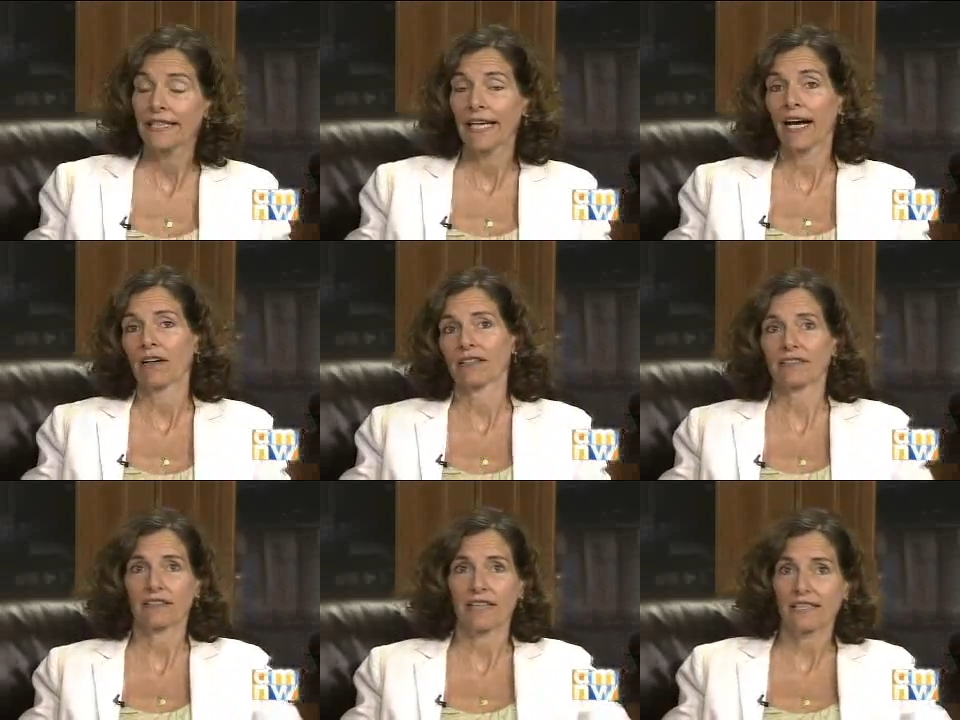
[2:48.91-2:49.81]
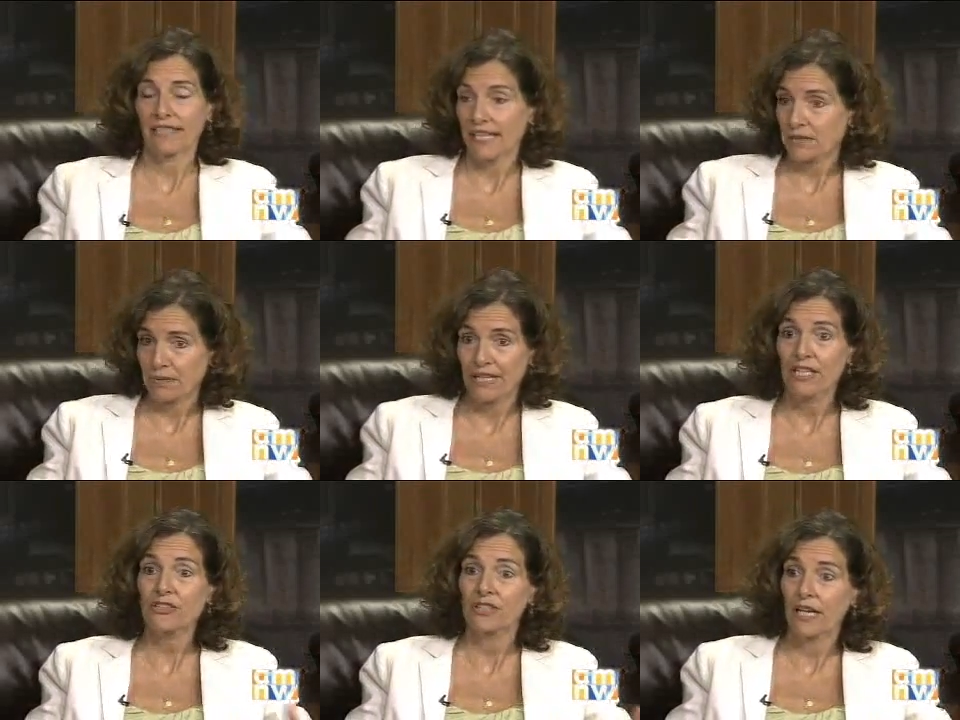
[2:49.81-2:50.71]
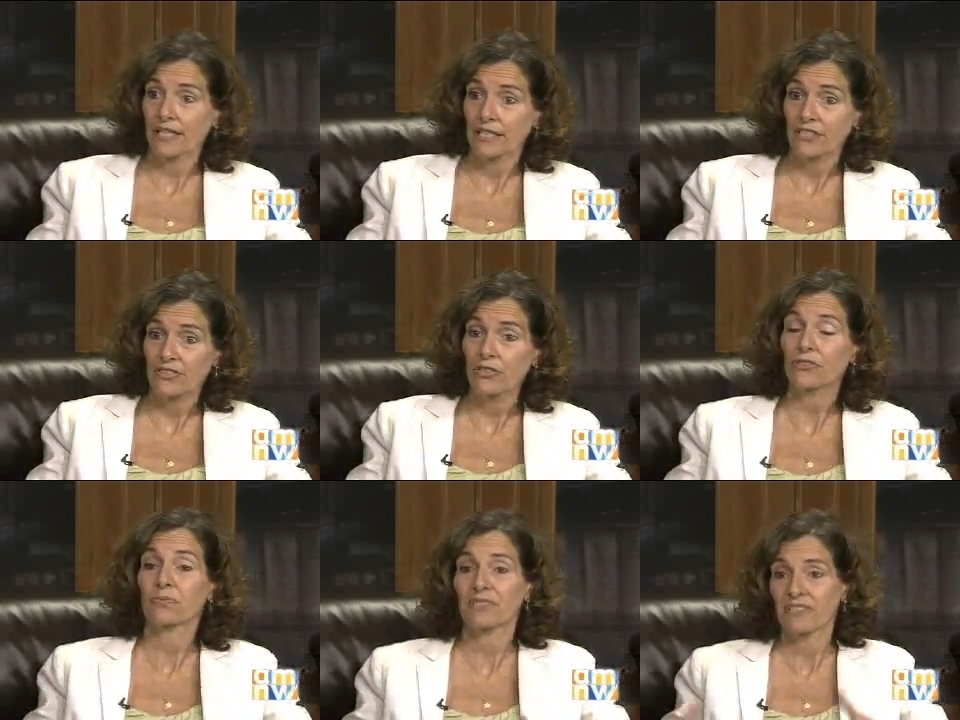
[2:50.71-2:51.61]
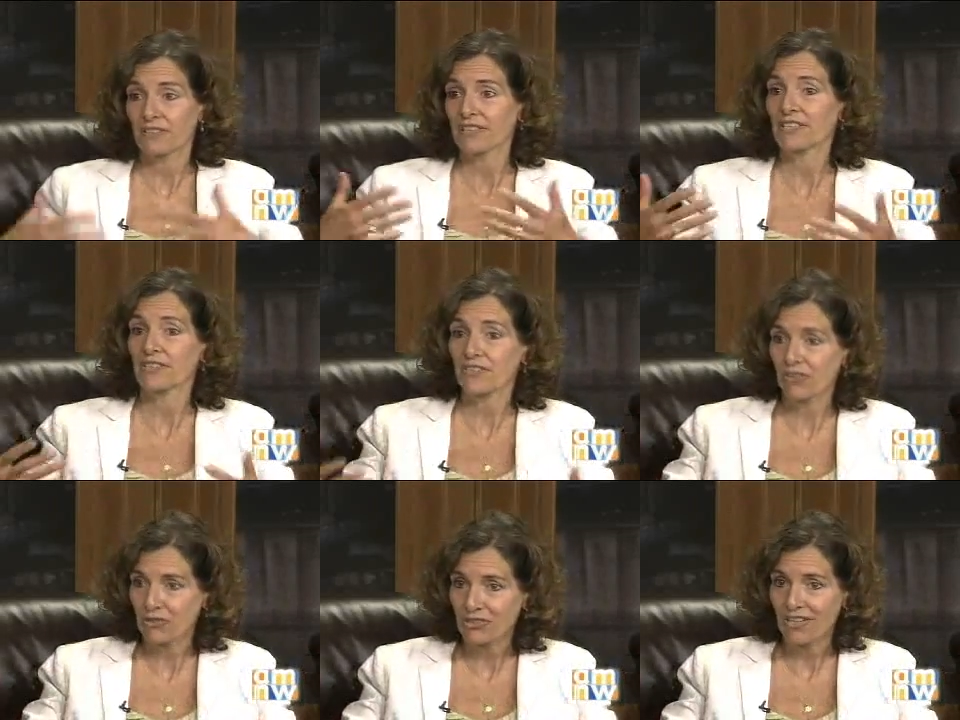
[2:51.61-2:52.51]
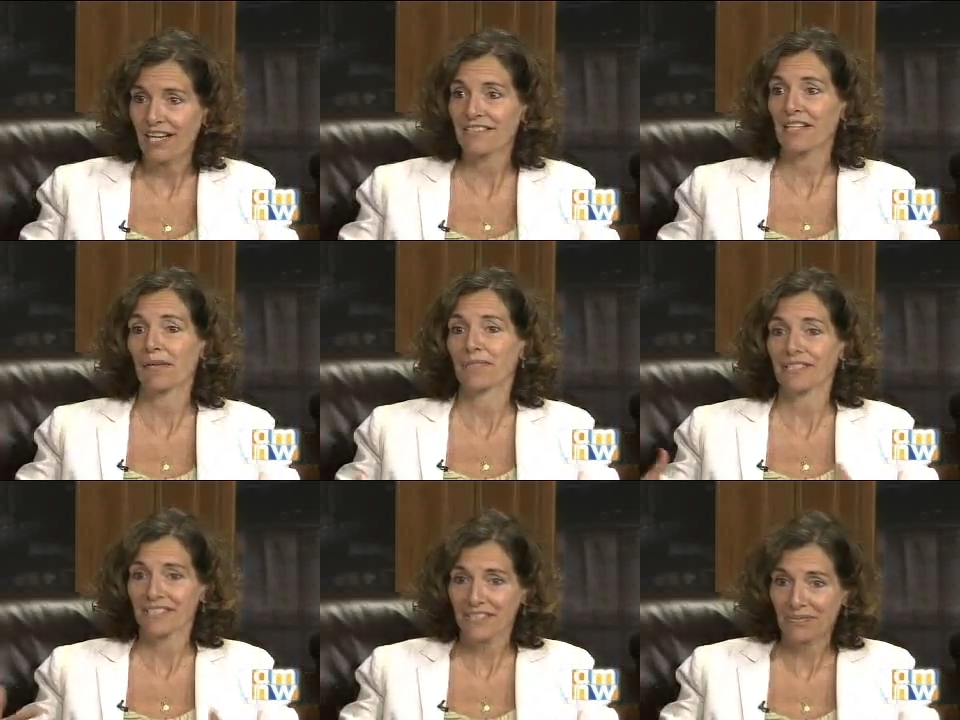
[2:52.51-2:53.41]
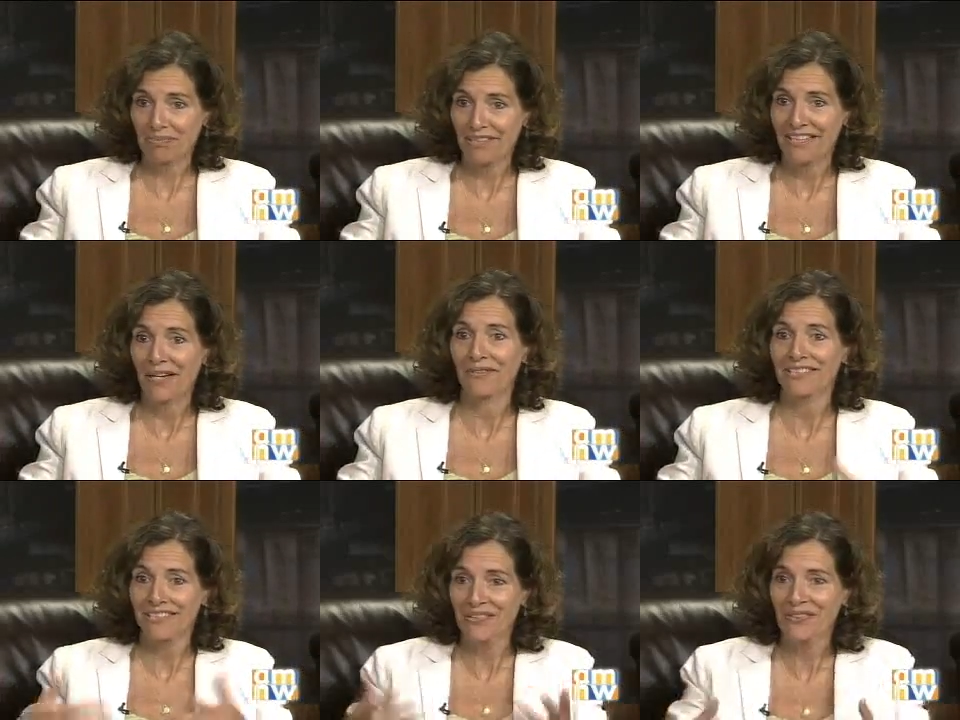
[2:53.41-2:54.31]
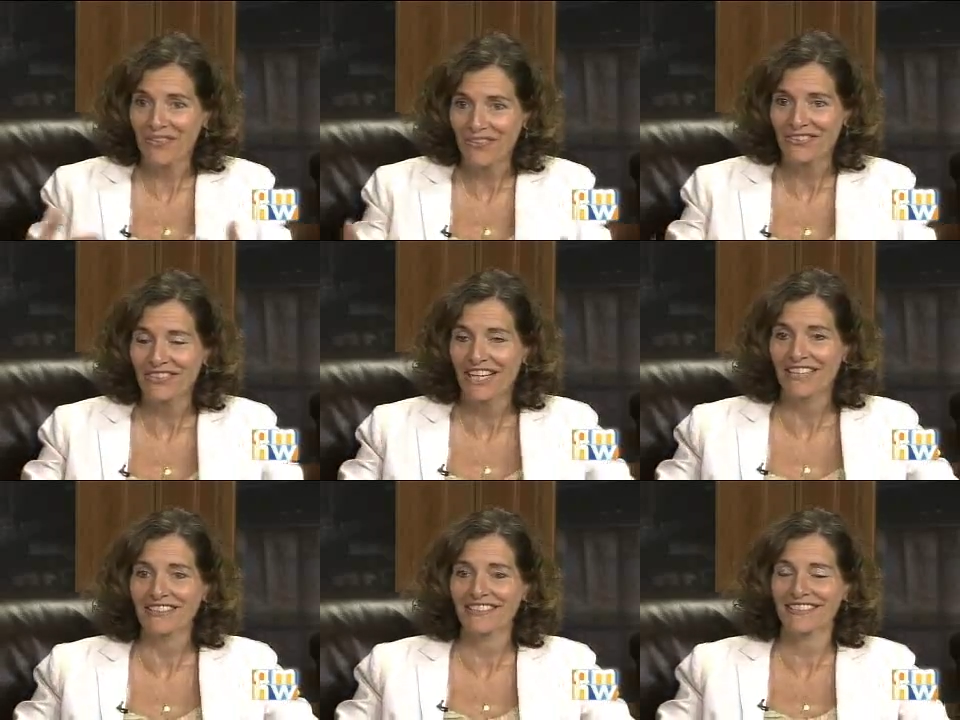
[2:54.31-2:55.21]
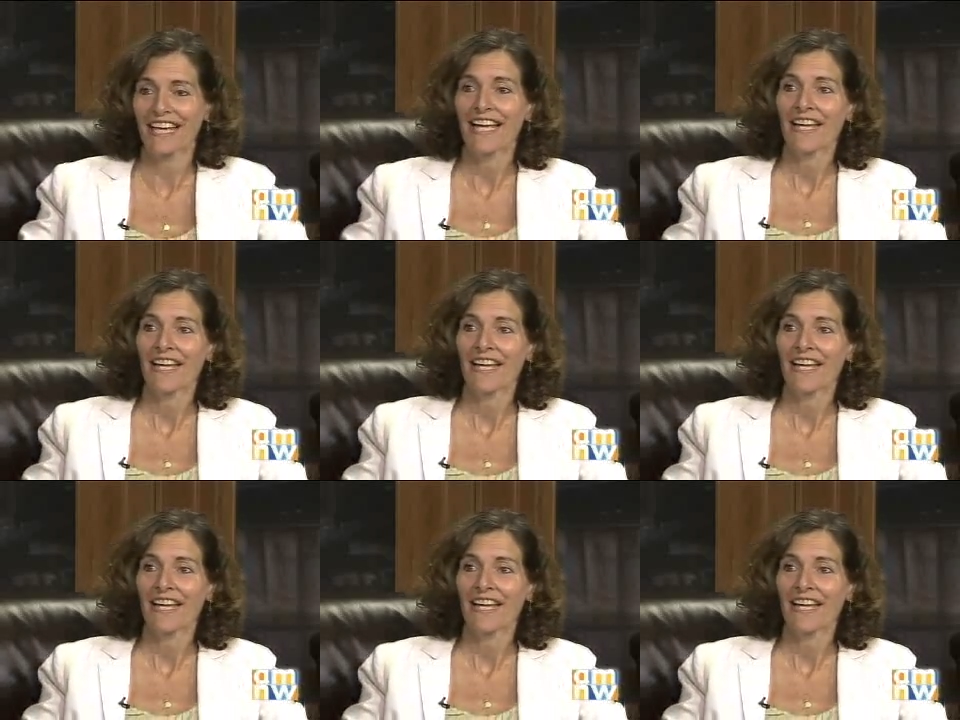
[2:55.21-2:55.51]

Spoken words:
Now, that's an explanation, not an excuse. We still need to socialize them and discipline them and deal with all the challenges